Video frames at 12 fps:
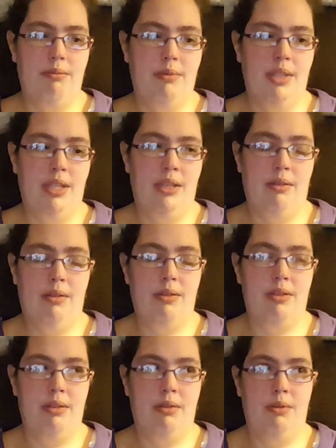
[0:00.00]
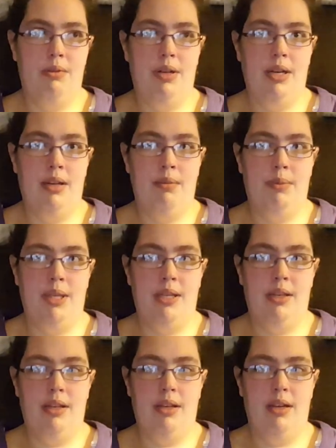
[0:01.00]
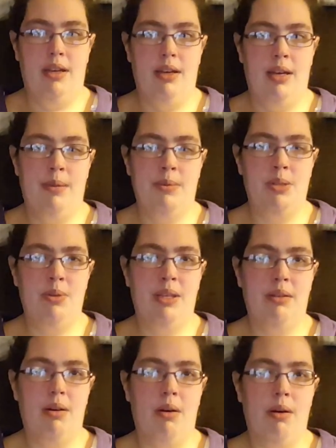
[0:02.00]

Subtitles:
heal too. I mean, I'm doing,